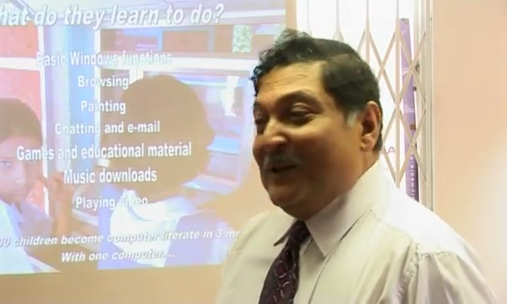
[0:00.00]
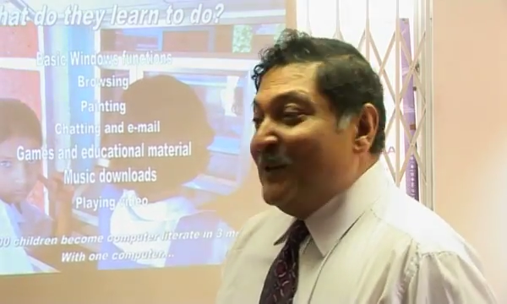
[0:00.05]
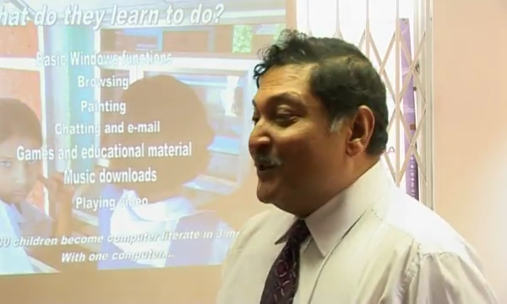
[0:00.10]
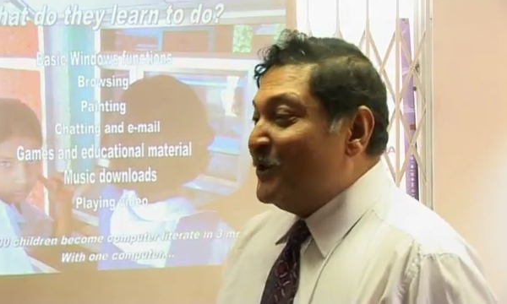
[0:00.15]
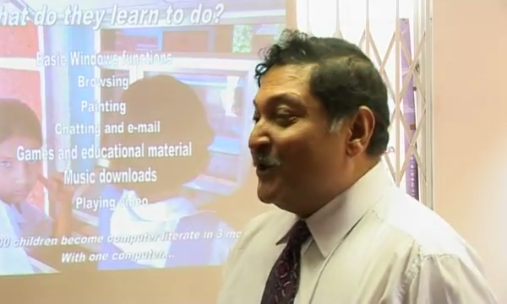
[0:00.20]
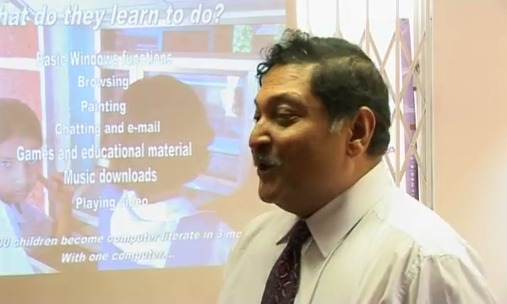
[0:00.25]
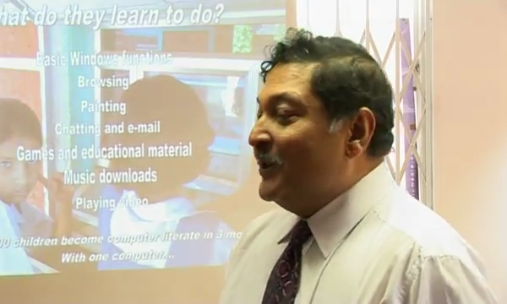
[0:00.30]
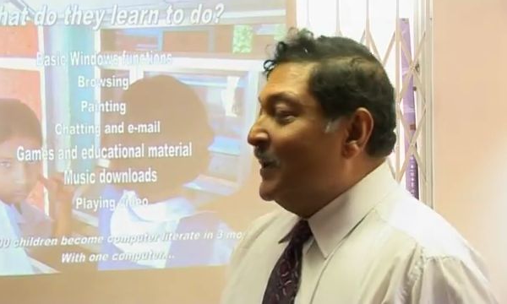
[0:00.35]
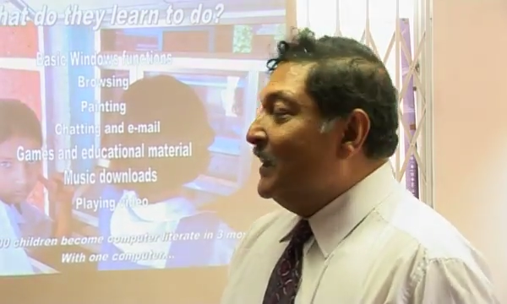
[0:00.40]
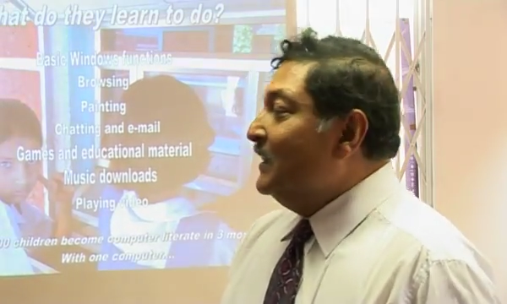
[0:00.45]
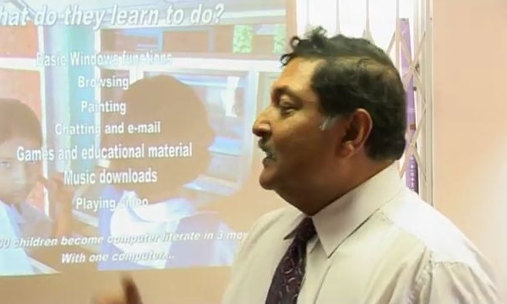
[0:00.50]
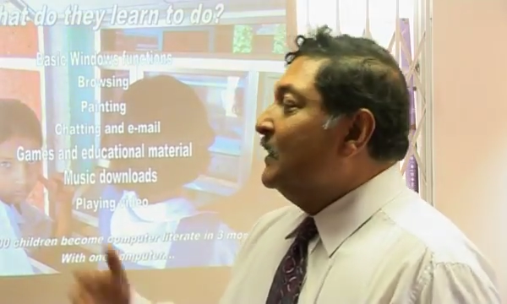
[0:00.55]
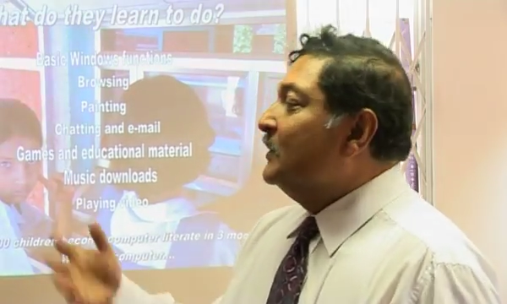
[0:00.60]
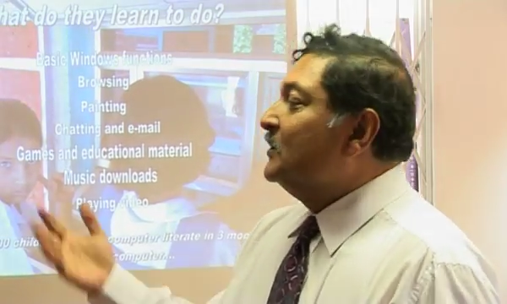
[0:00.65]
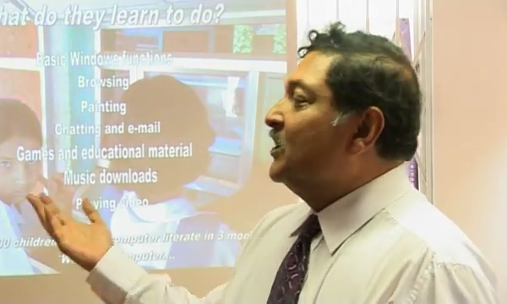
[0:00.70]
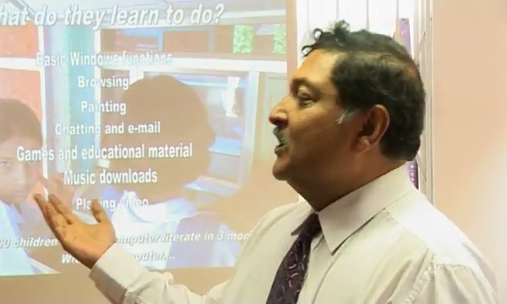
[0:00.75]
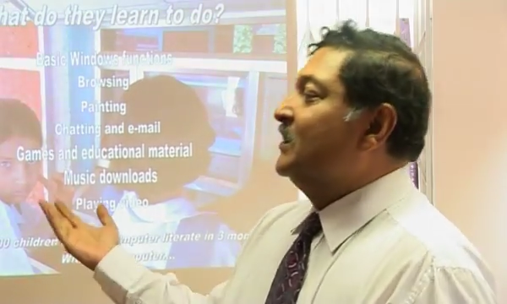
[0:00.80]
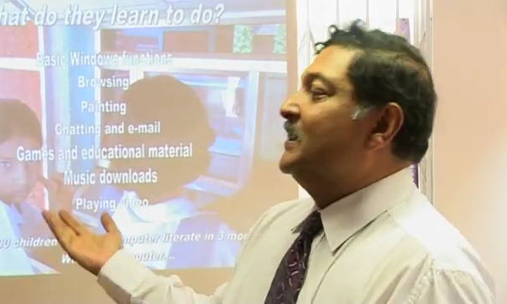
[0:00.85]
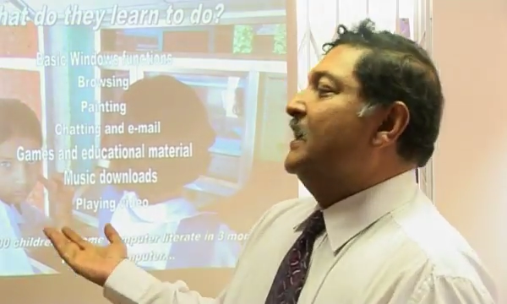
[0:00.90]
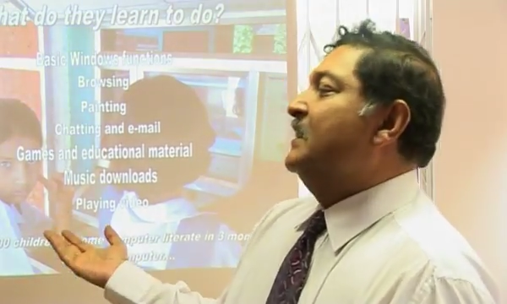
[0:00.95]
So then
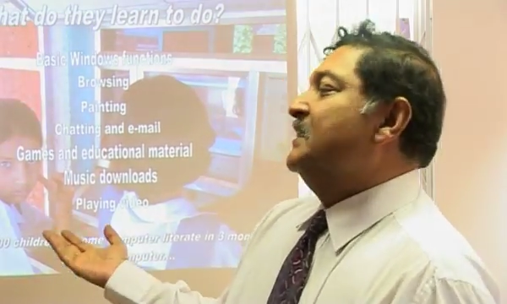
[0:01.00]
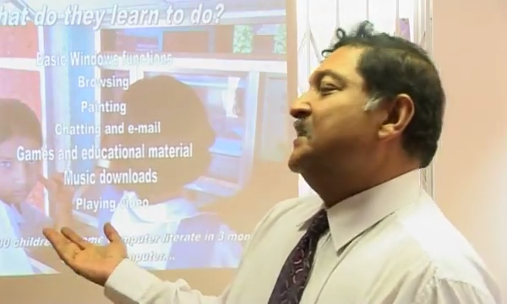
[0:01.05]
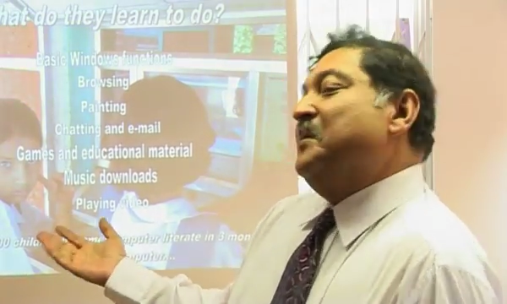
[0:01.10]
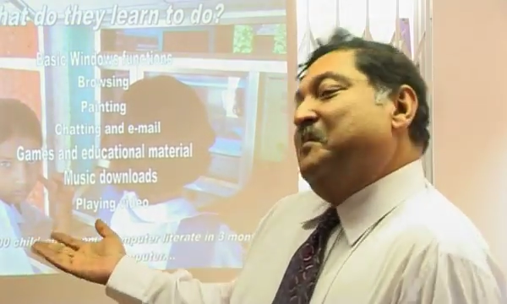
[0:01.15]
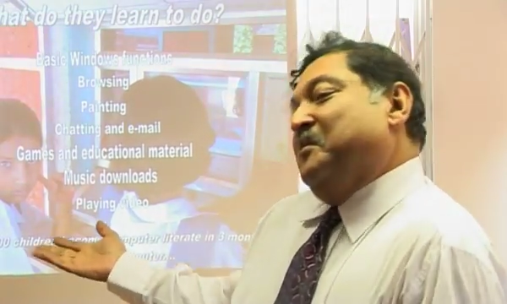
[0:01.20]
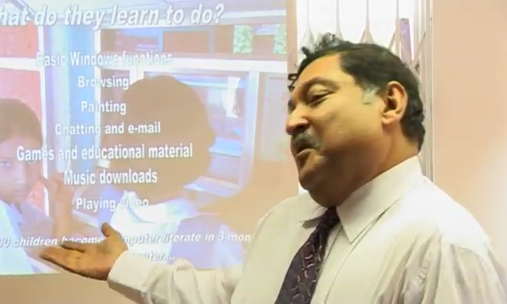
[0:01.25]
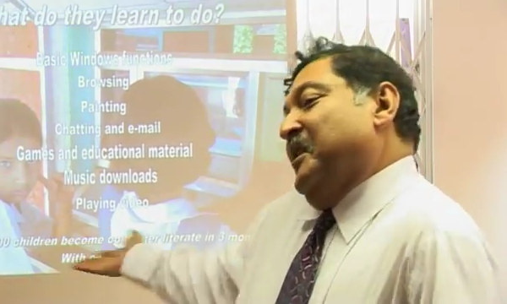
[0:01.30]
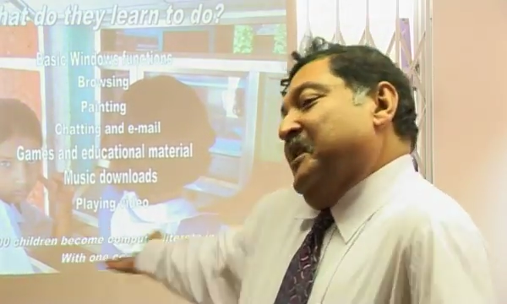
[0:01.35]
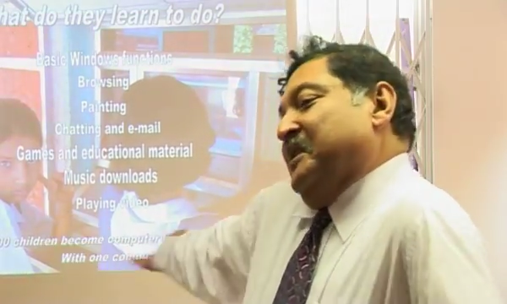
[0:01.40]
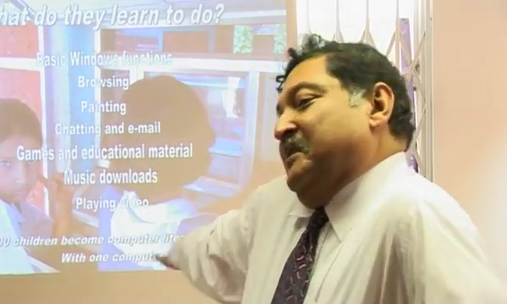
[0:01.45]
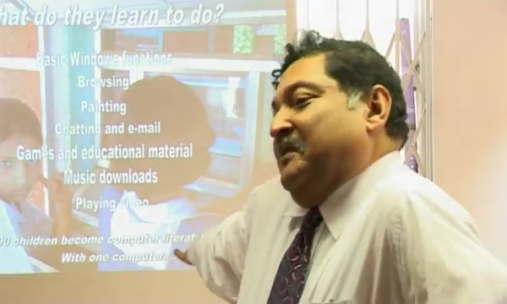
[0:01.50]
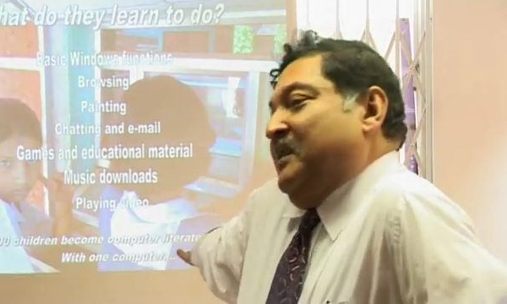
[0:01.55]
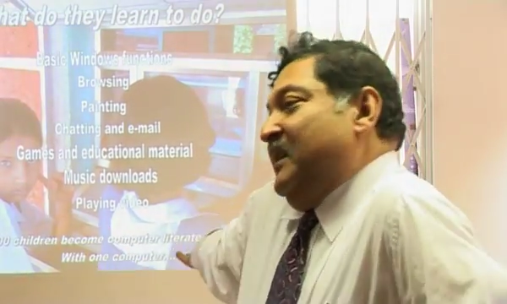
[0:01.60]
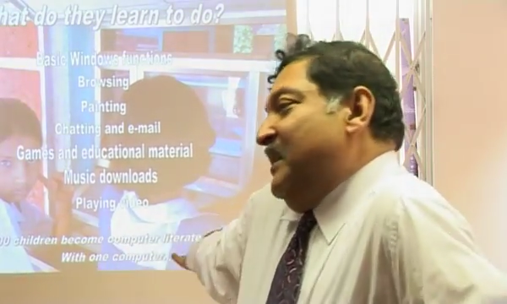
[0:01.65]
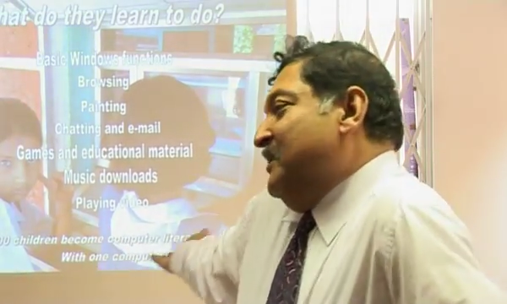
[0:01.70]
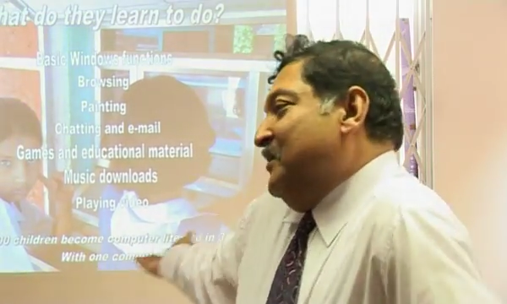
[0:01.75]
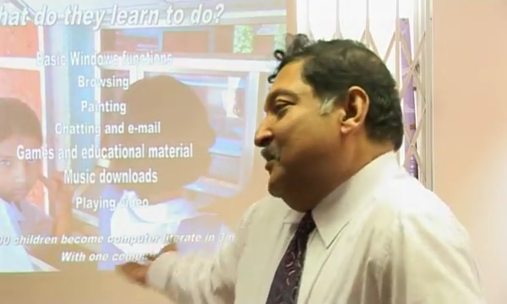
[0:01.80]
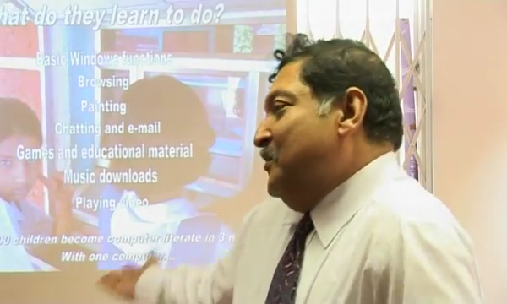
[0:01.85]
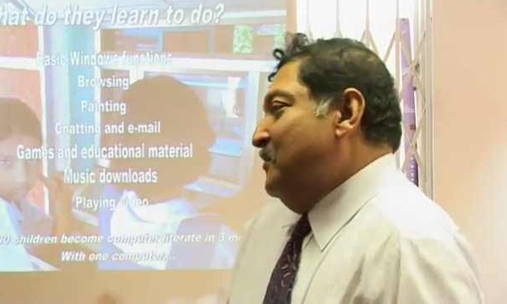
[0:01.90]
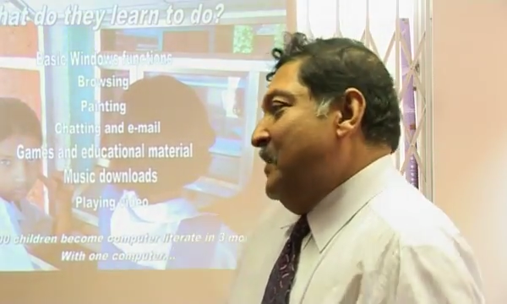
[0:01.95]
she tells the boys, well,
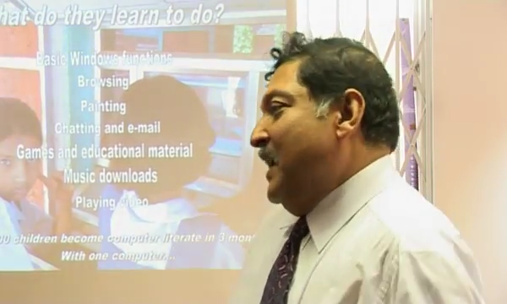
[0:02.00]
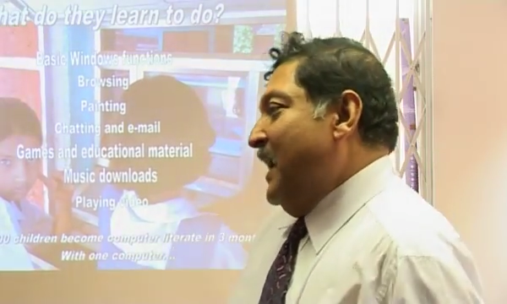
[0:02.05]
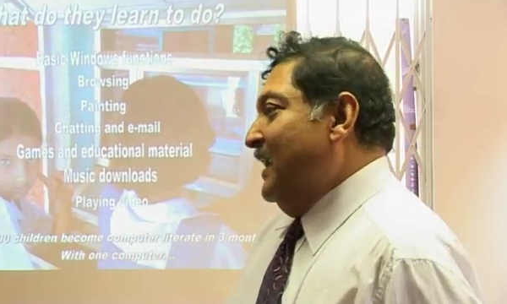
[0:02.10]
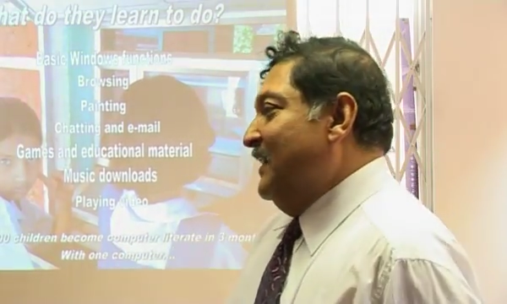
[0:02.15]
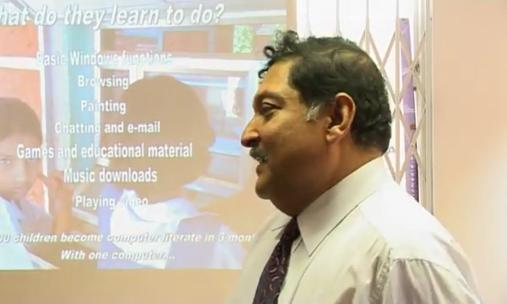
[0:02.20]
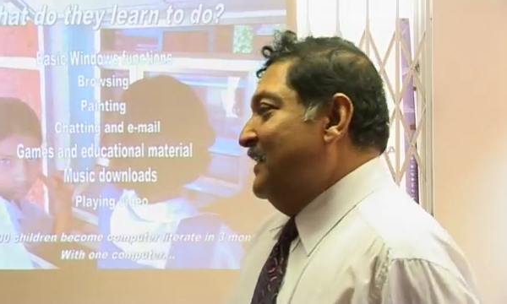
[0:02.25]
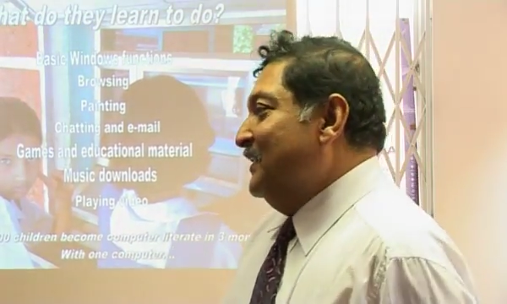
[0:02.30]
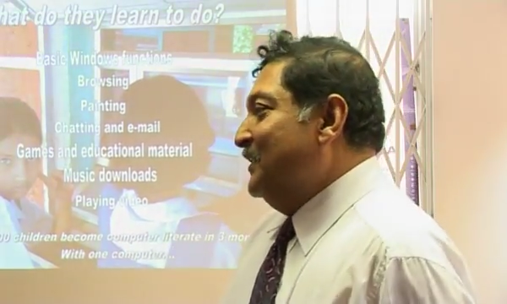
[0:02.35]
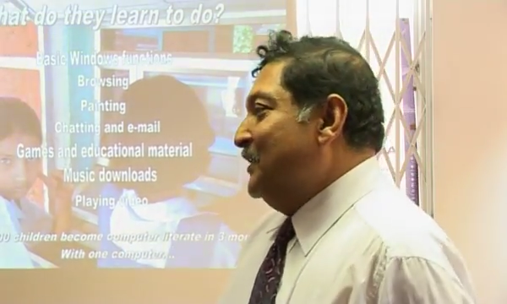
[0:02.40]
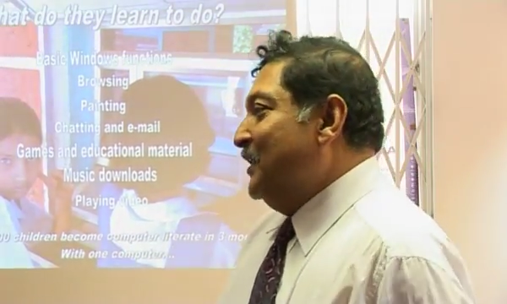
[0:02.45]
it's too bad.